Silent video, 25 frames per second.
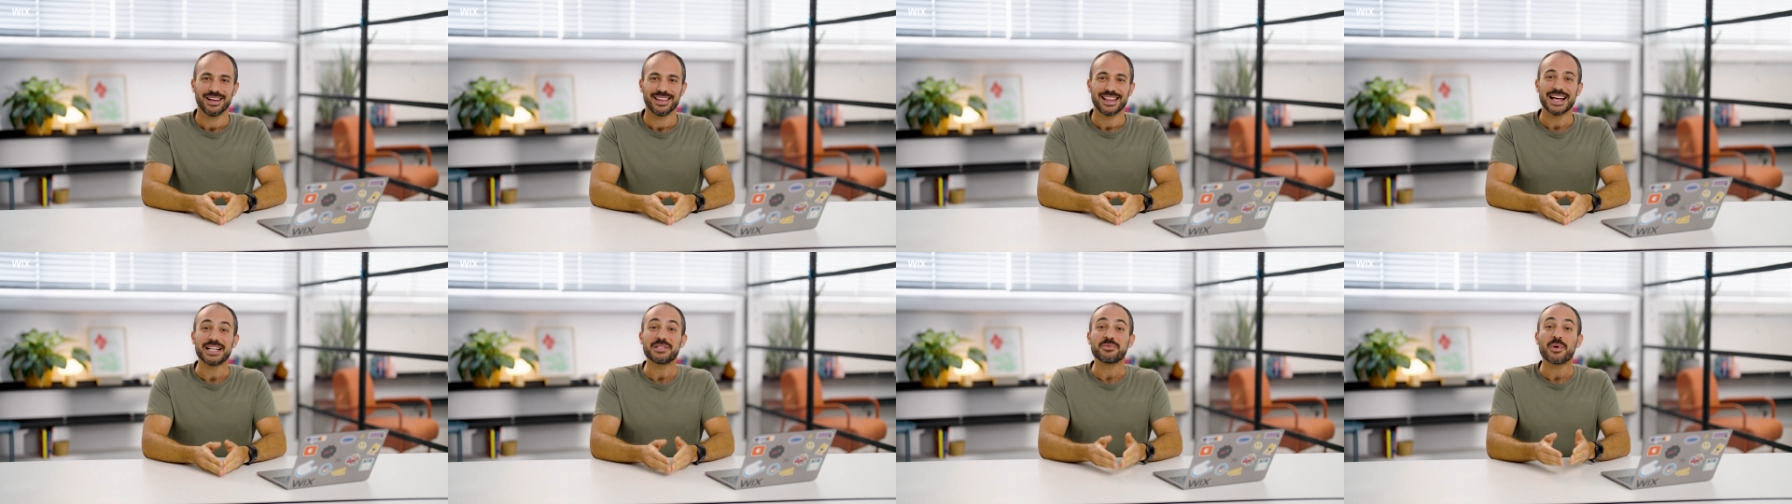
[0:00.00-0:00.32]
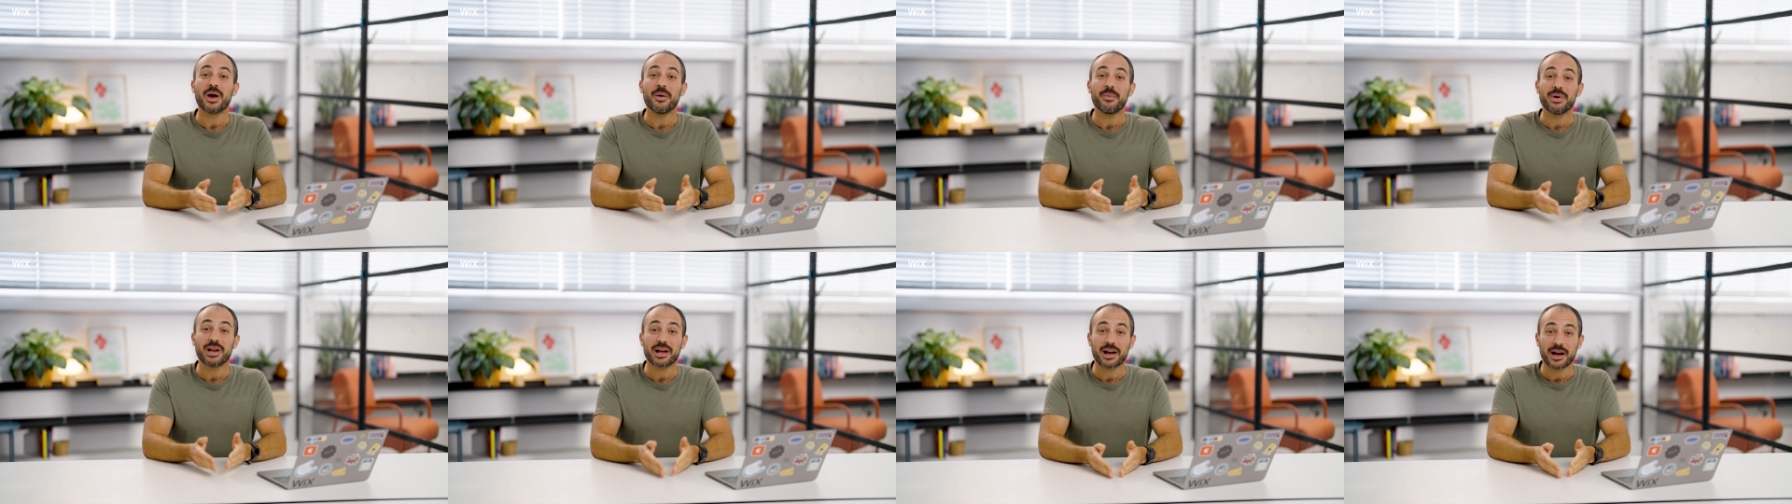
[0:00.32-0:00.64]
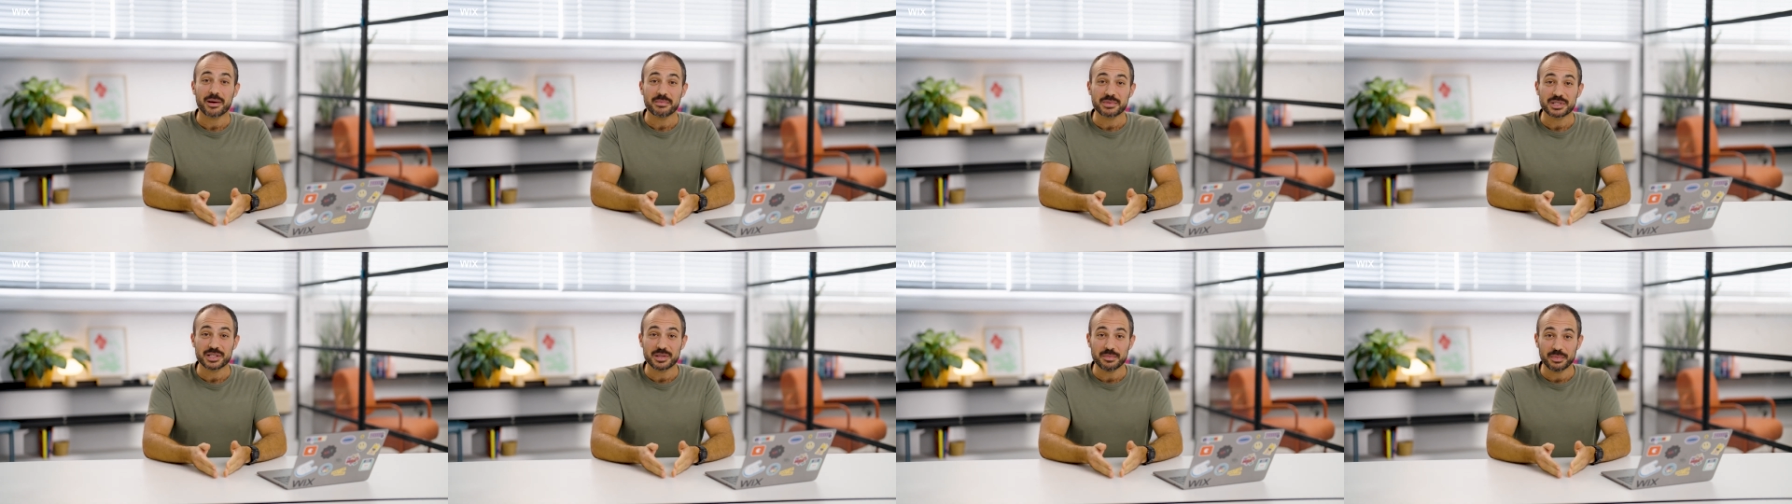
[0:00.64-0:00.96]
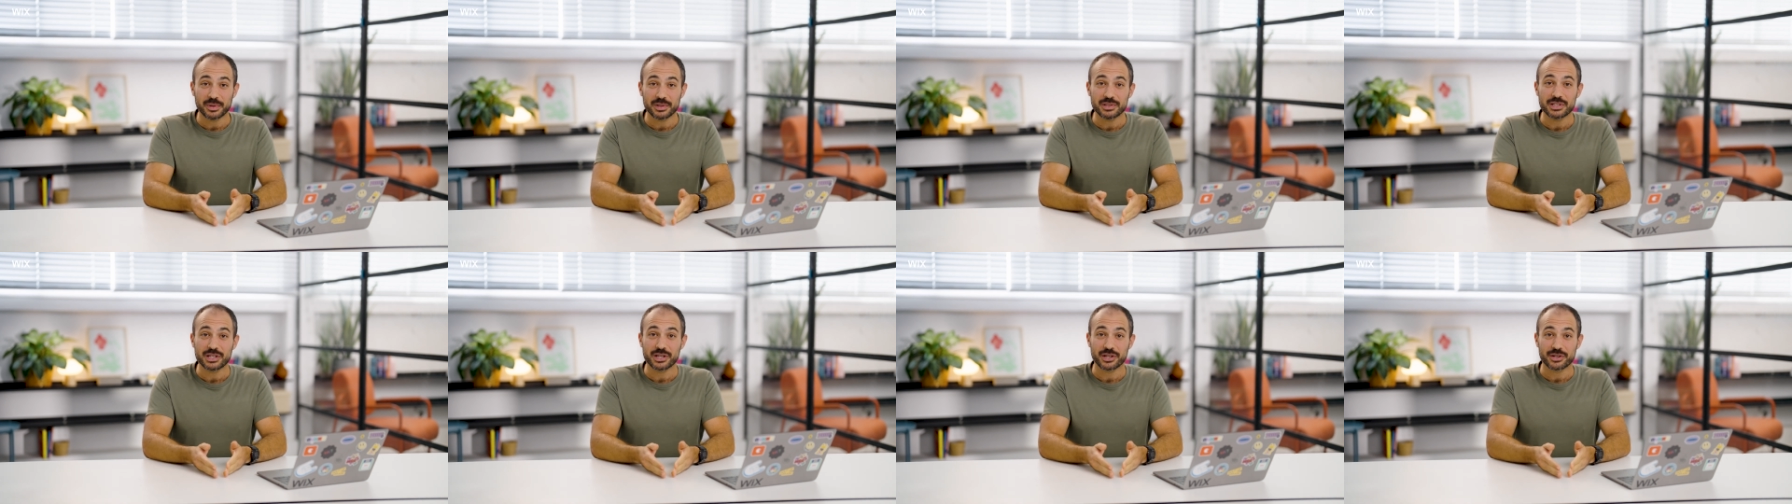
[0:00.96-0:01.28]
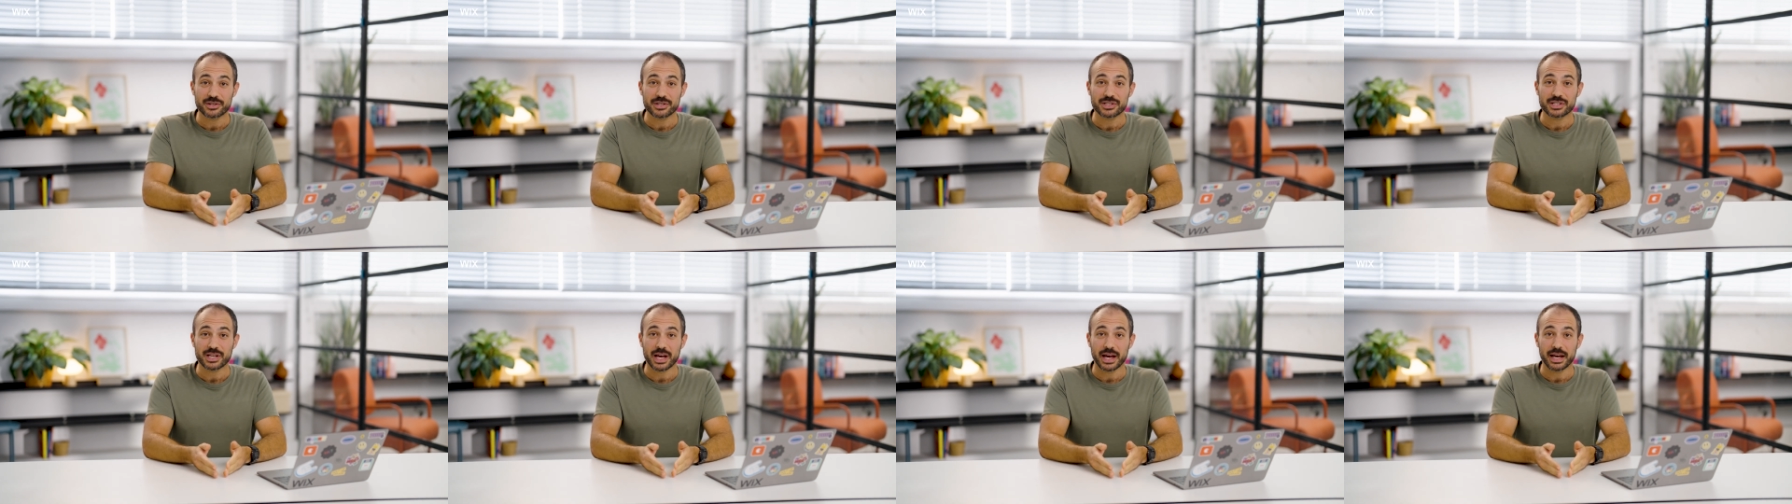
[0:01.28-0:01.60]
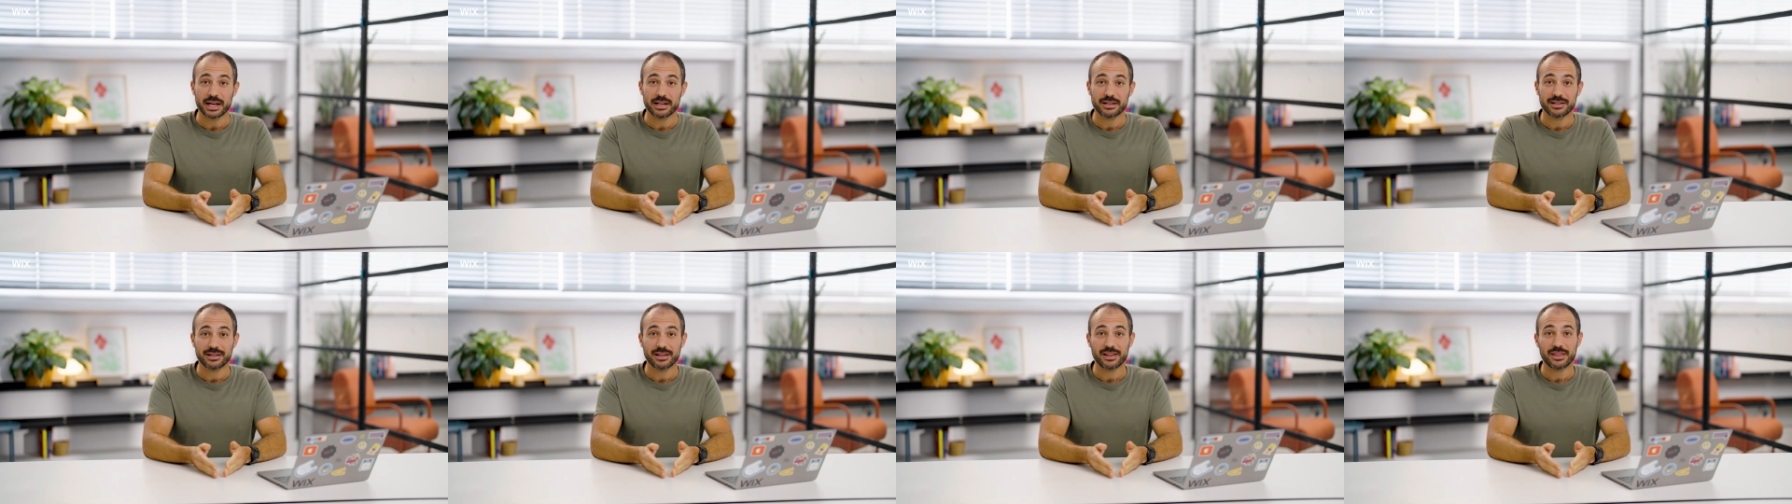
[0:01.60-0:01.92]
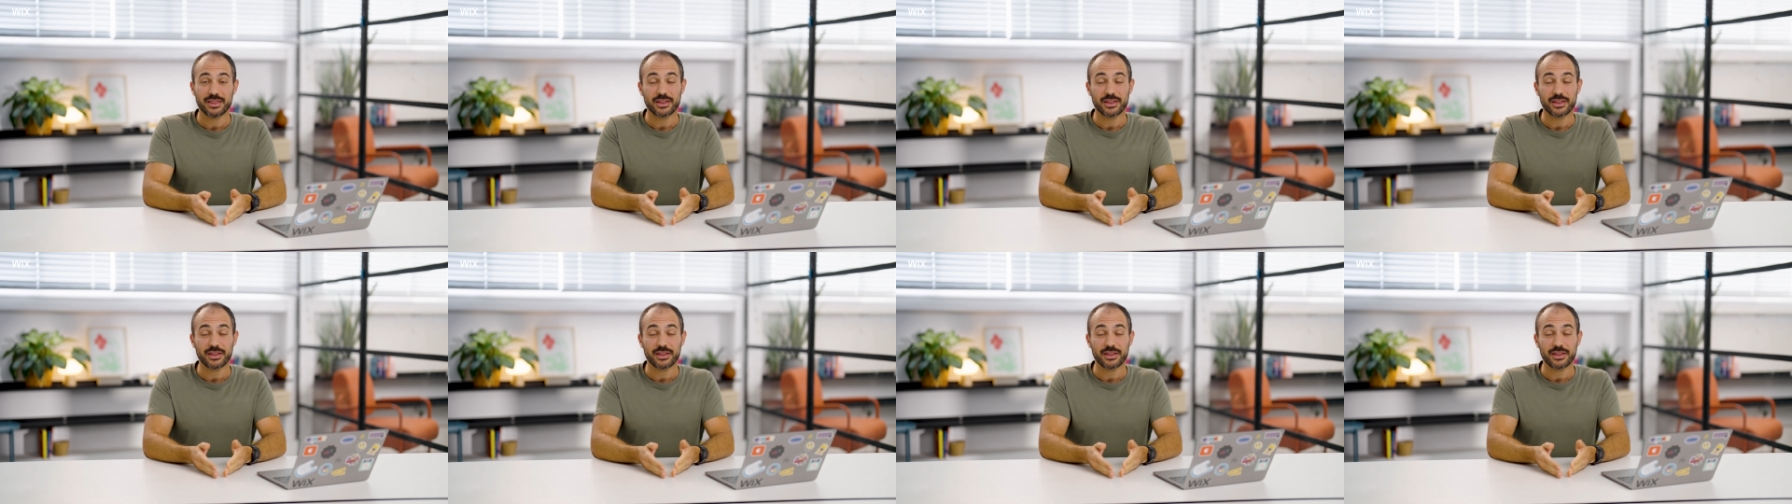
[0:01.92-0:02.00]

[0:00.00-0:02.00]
That's why when it comes to building your site,